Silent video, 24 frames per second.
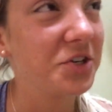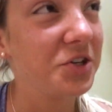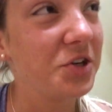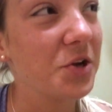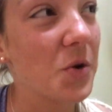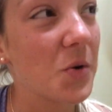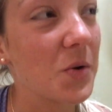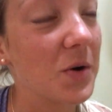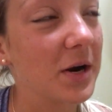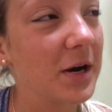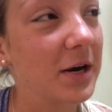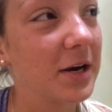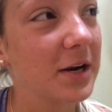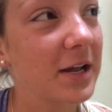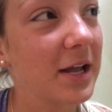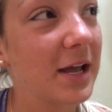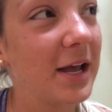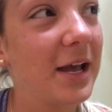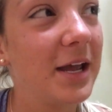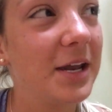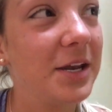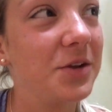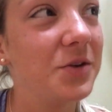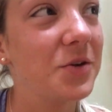in New York
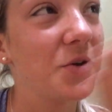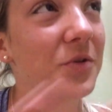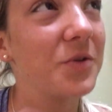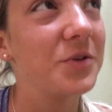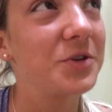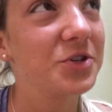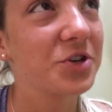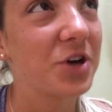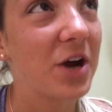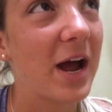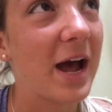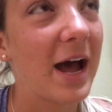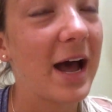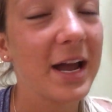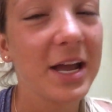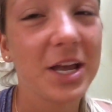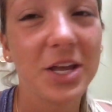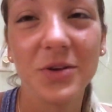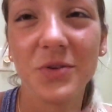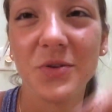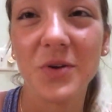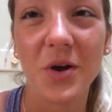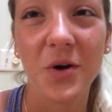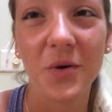and you know the
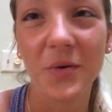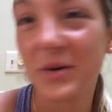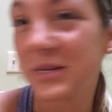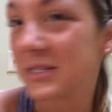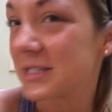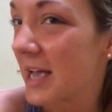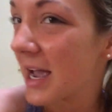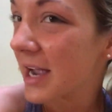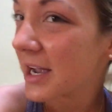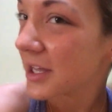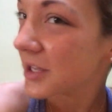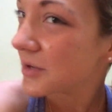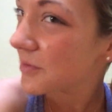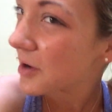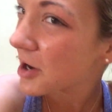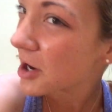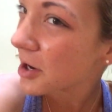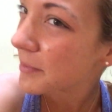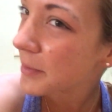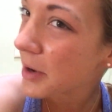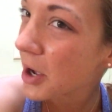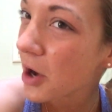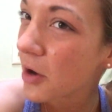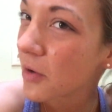track, you know exactly where
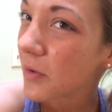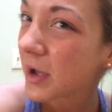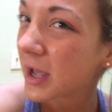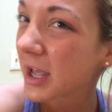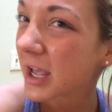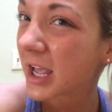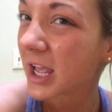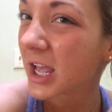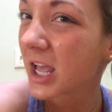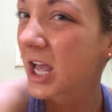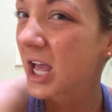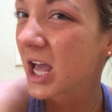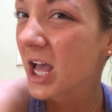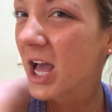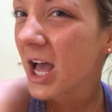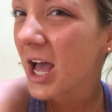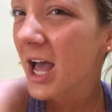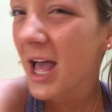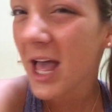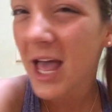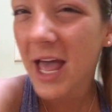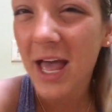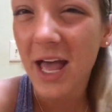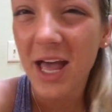I'm going.
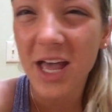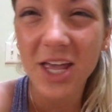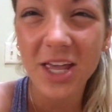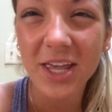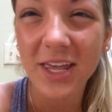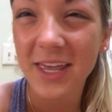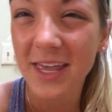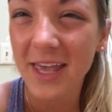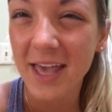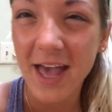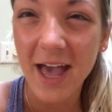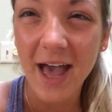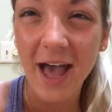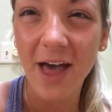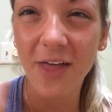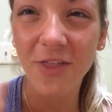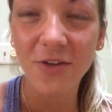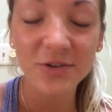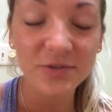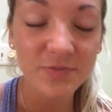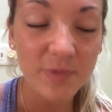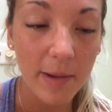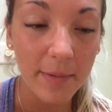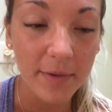Yeah,
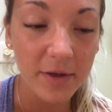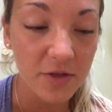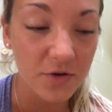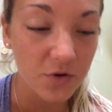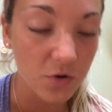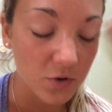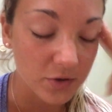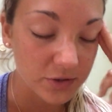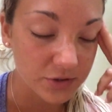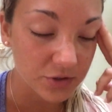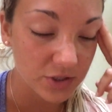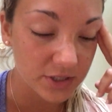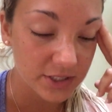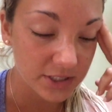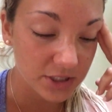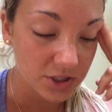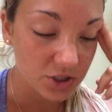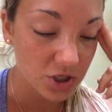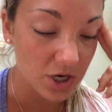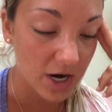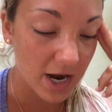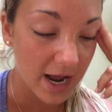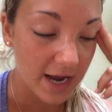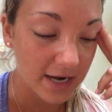there's probably other horse racing
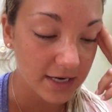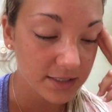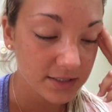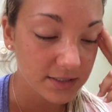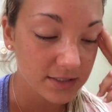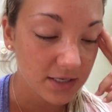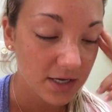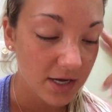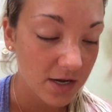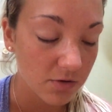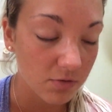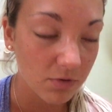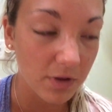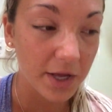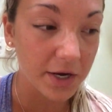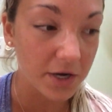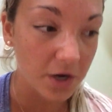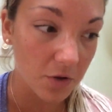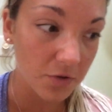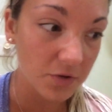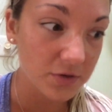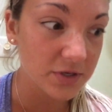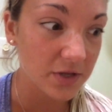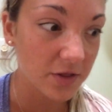tracks. Well, I
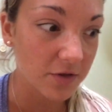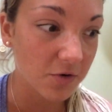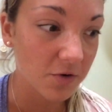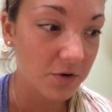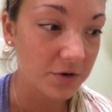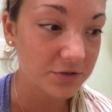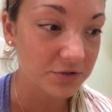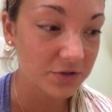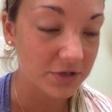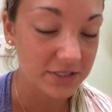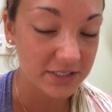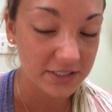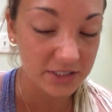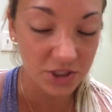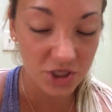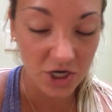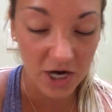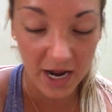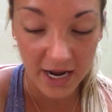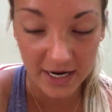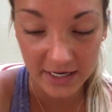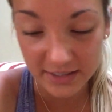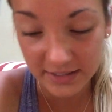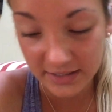know there's other horse racing
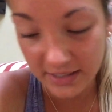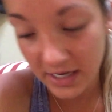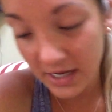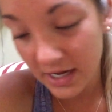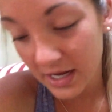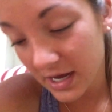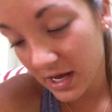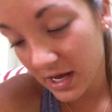tracks